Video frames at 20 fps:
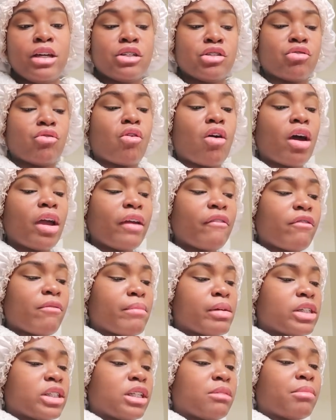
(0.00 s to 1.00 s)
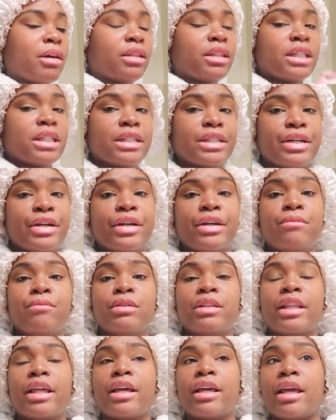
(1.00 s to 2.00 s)
So all information about this hair and
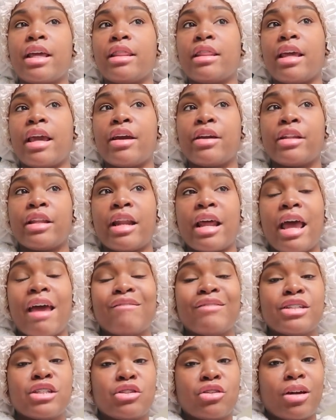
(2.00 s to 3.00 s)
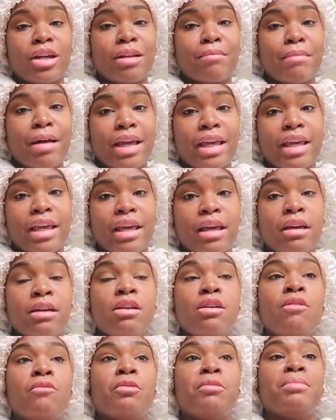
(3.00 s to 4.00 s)
what that and the hair that I have installed in my
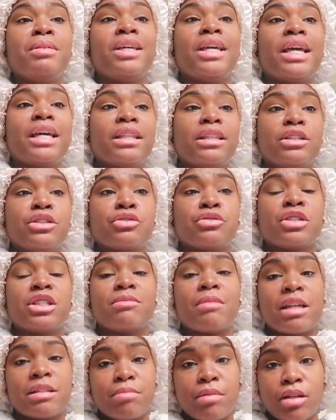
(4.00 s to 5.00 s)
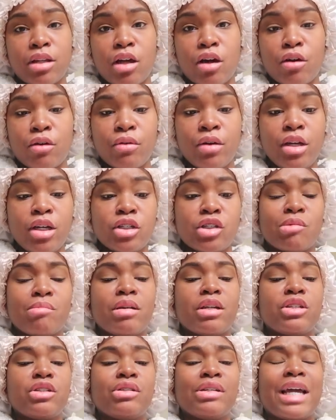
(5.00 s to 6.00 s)
head will be in the description box below. So
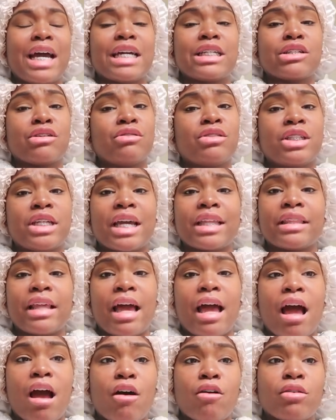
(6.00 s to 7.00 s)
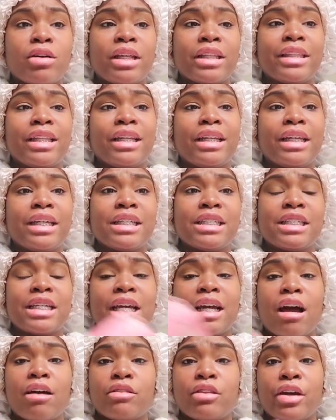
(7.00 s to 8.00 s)
make sure you guys go check that out, click the link,
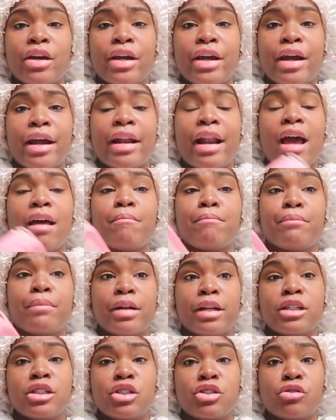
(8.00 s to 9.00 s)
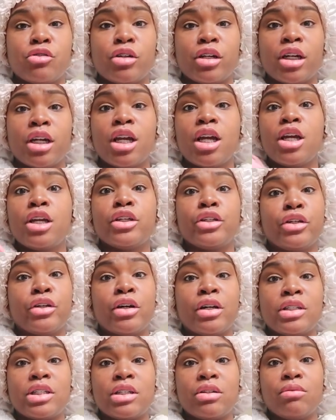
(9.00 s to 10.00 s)
check out their hair, and I'm pretty sure you're
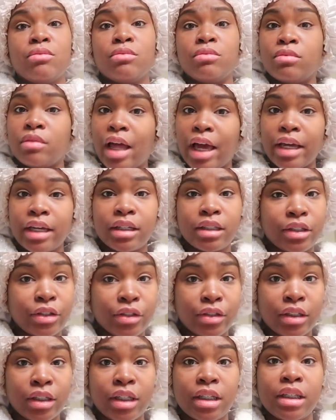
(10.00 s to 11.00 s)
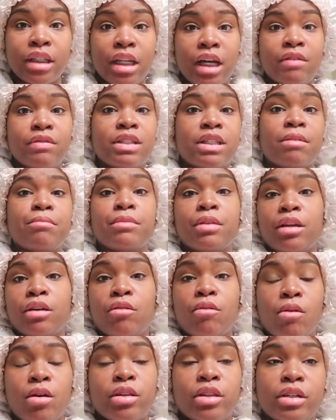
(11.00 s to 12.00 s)
going to like literally love
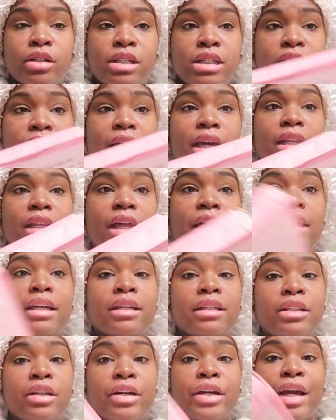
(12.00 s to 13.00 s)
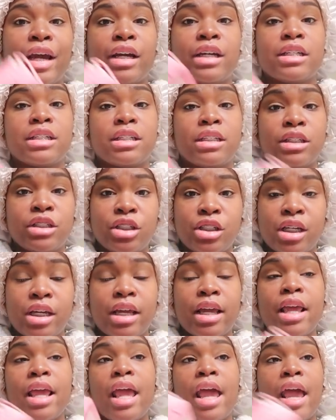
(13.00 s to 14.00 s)
something on their site. Like, their hair is
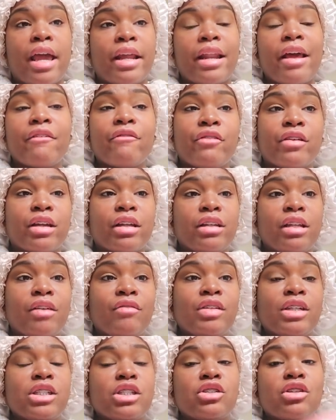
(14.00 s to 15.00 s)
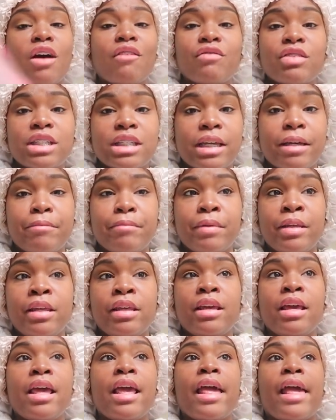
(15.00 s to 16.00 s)
legit and I freaking love it. It's soft as can
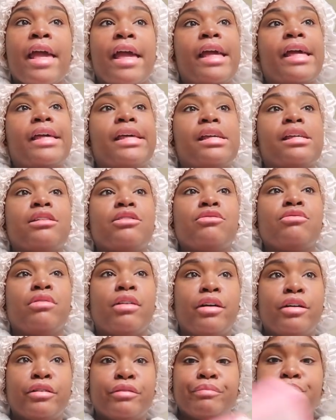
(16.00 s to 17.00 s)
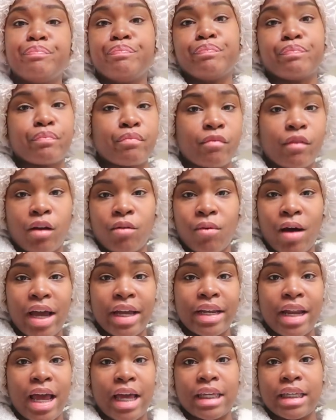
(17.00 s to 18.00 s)
be, and you know,
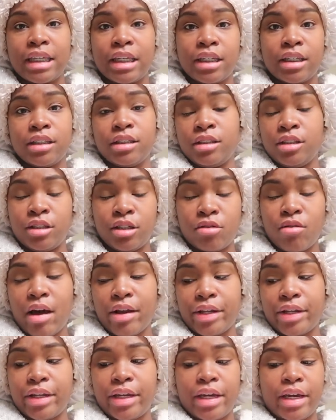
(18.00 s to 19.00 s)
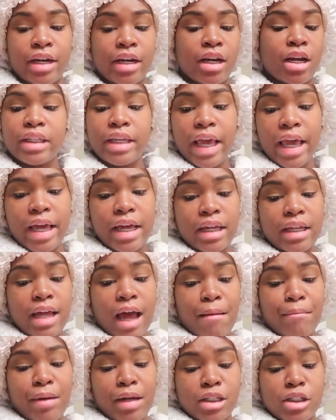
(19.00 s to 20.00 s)
why not get good quality hair?
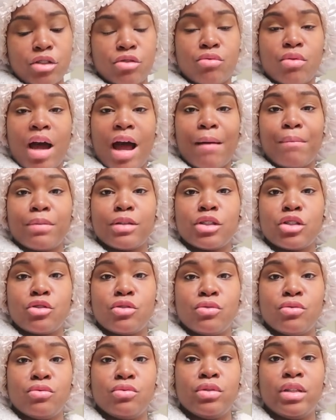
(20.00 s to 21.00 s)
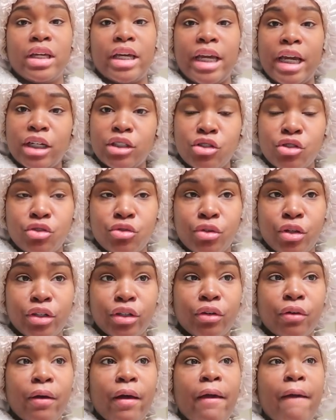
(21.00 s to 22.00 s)
Yeah, I'm about to hop into the hair
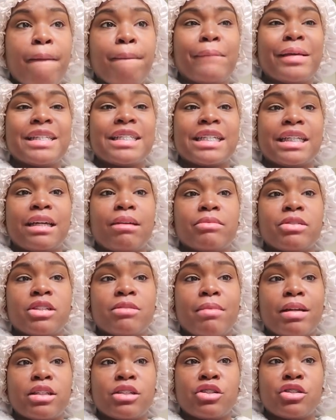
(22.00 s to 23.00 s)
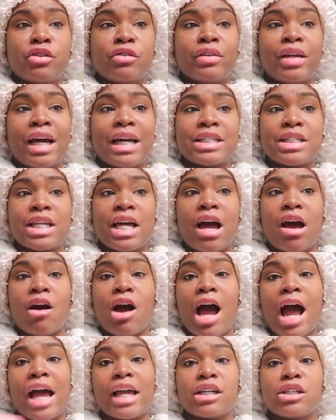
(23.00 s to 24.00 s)
tutorial. Basically, I'm just about to show you guys
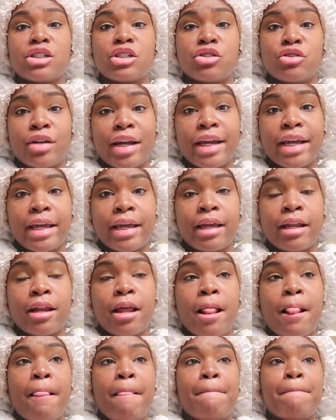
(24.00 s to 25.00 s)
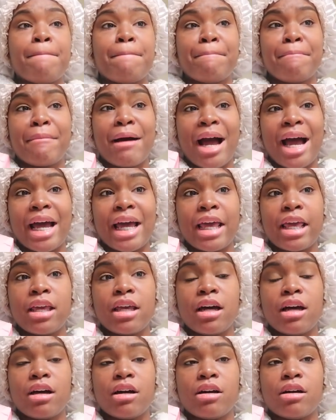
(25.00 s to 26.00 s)
how I straighten
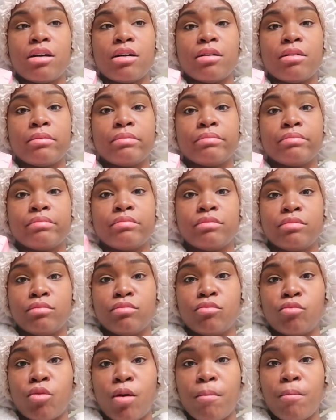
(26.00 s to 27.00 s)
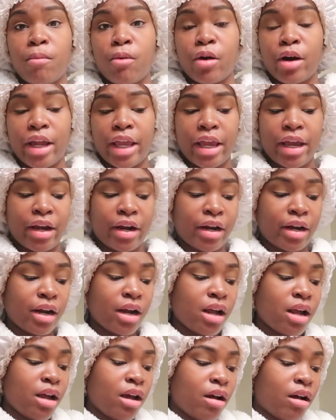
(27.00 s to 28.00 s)
my One More
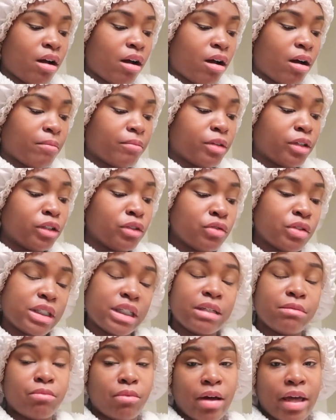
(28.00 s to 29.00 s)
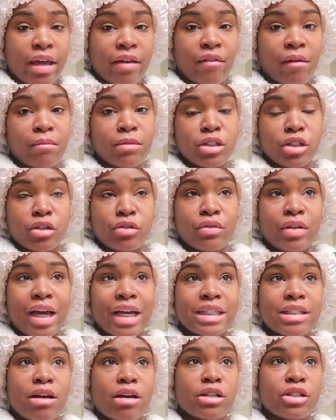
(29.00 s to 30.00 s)
Hair, the loose deep wave. I'm gonna show you
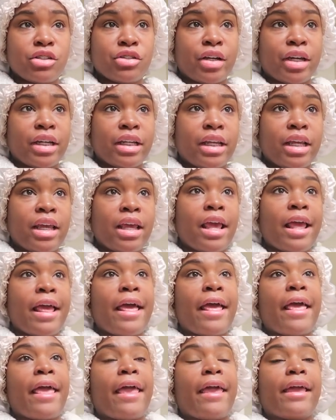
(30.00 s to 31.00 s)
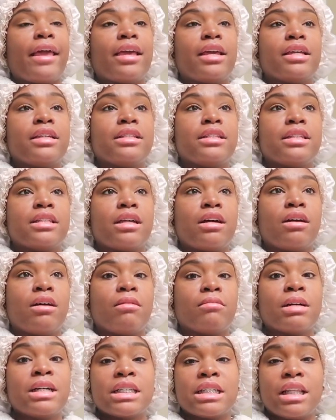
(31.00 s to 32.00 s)
guys how I straighten it, and
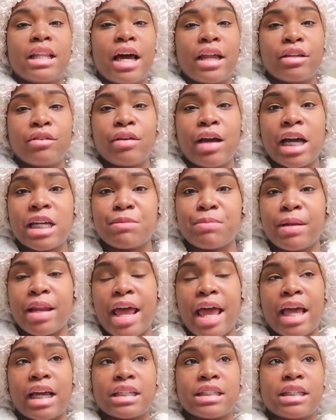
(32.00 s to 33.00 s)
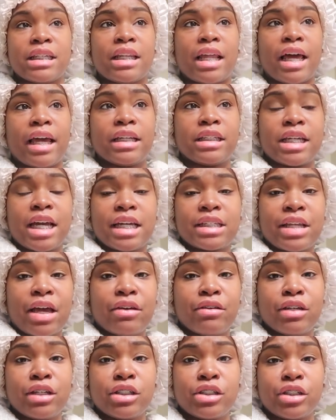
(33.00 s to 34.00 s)
because a lot of you guys been asking, like, Jazz,
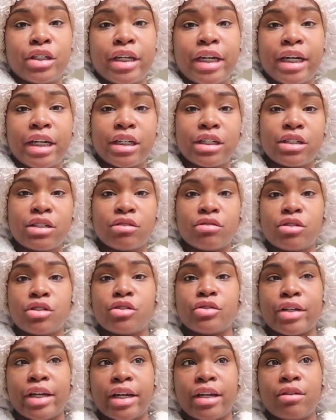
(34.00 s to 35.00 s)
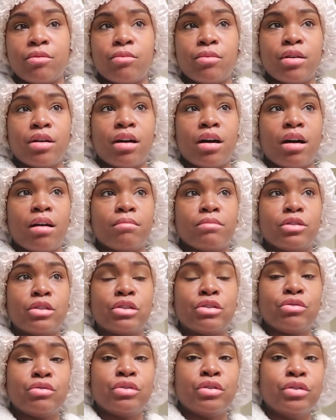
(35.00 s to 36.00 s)
how you get your hair so straight, what
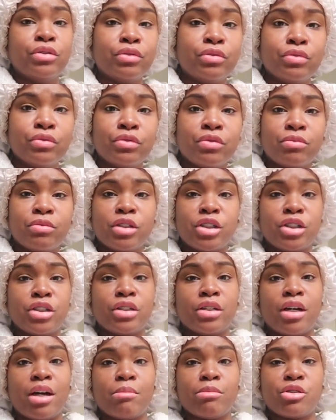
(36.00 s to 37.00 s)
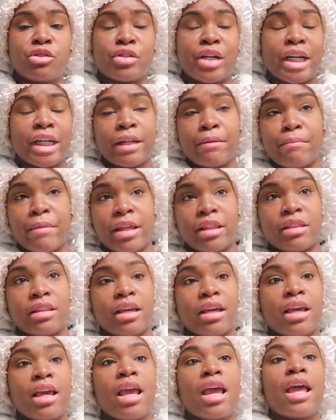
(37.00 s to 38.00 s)
do you use, what's your straightening
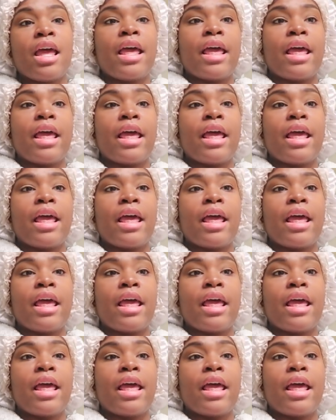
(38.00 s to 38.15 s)
method?